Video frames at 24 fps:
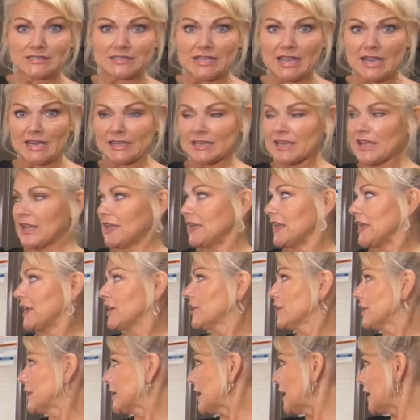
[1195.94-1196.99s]
dinette
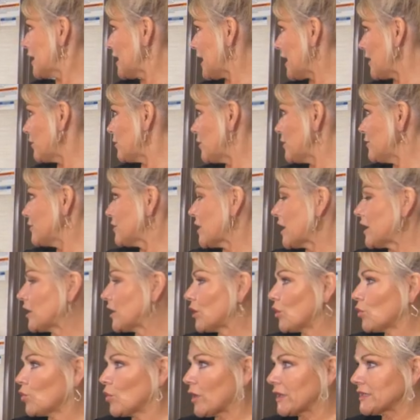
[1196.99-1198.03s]
area. And we've
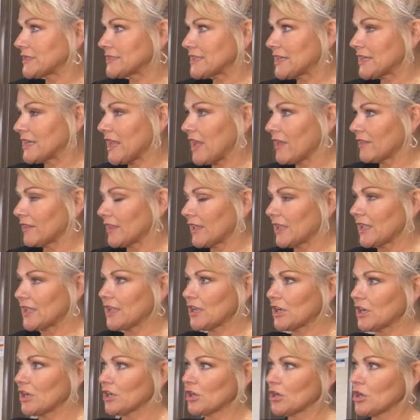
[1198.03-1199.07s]
got a 110 outlet
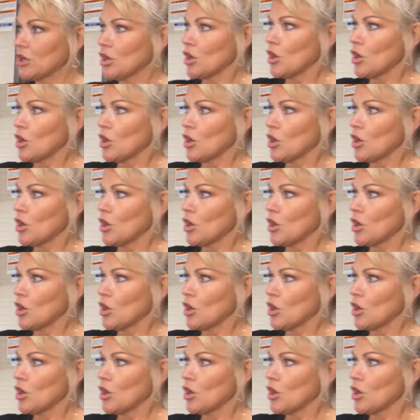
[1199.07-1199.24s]
here,